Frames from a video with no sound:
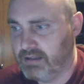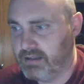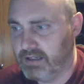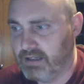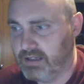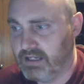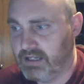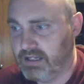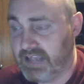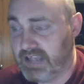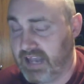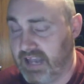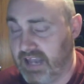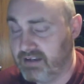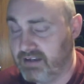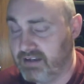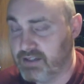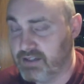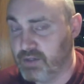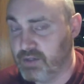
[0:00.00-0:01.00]
you can't
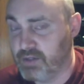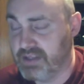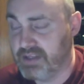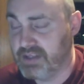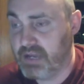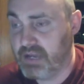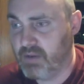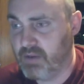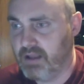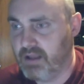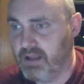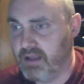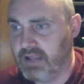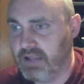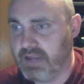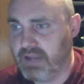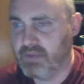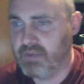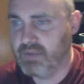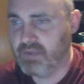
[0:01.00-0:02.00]
determine it that well.
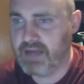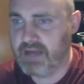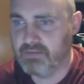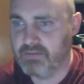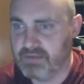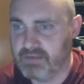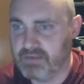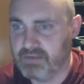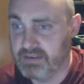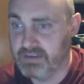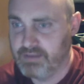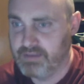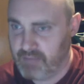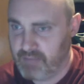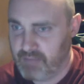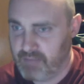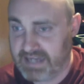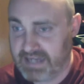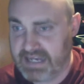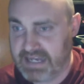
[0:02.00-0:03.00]
And without
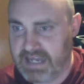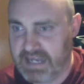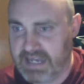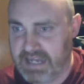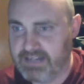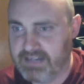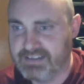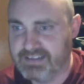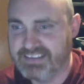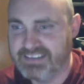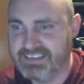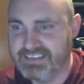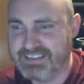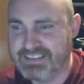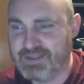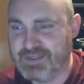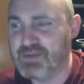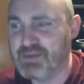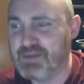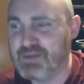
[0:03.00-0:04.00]
my guide
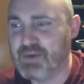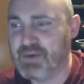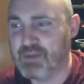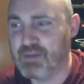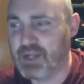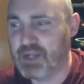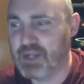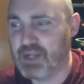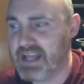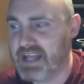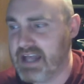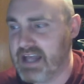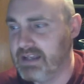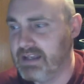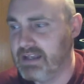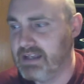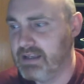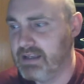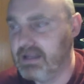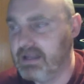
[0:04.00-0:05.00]
showing me what I'm looking at,
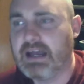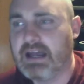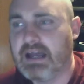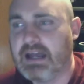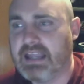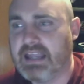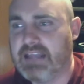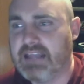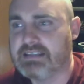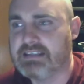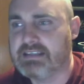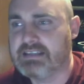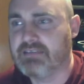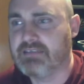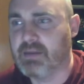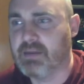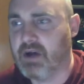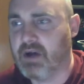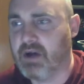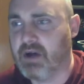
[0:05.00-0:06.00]
I can't see if
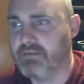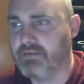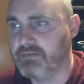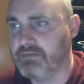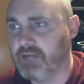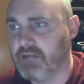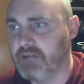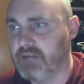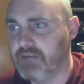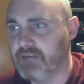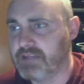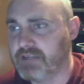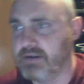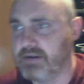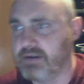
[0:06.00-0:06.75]
I'm off center or